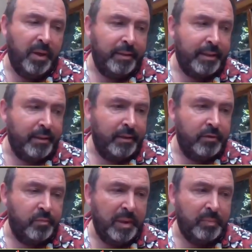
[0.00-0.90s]
by the
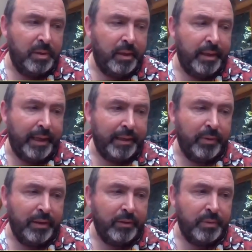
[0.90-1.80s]
kind of people I hang
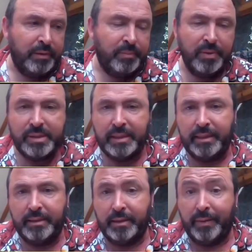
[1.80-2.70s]
around with,
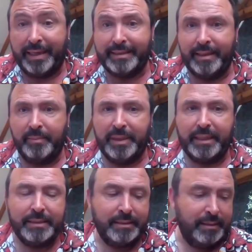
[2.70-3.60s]
mostly, you know,
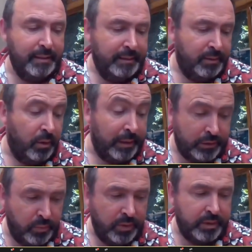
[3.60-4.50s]
academics,
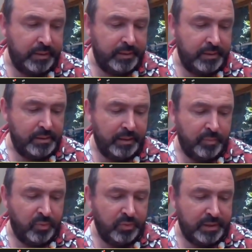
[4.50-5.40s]
knowledge workers in
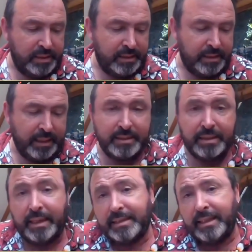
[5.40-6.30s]
the broadest sense,
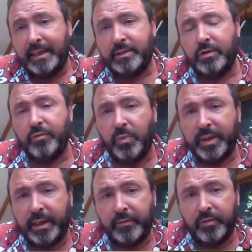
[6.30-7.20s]
and that's the idea of
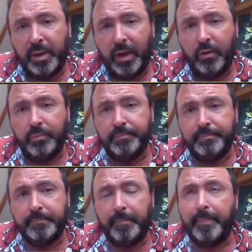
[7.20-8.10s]
working from home.
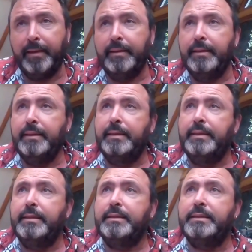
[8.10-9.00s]

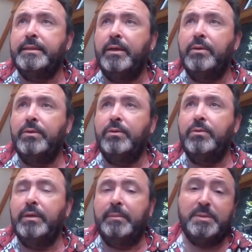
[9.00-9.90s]

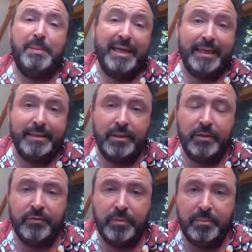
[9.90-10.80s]
So I'm speaking to
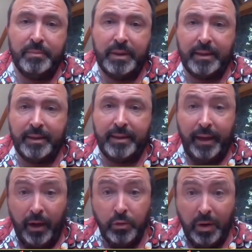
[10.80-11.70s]
you from a
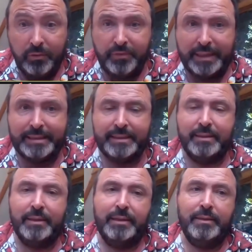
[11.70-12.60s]
home
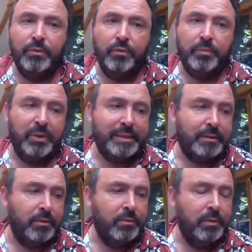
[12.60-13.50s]
office in North
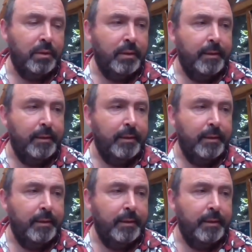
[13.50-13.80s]
Bristol.